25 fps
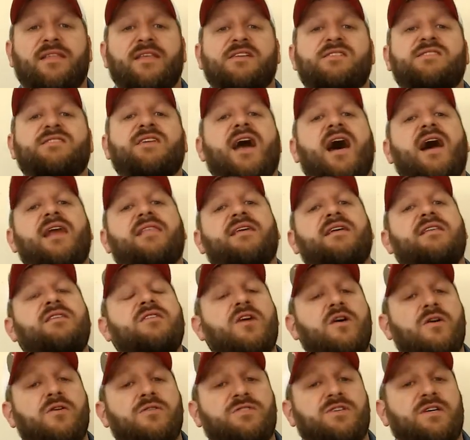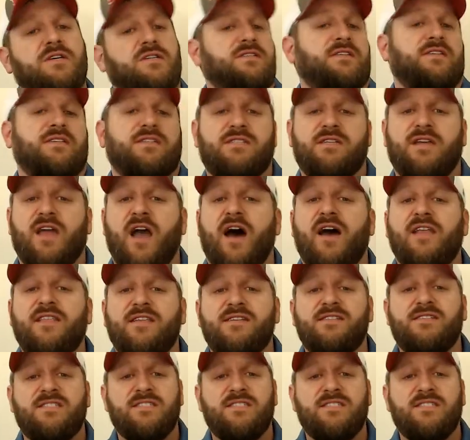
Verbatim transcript: this God that knows us, this God that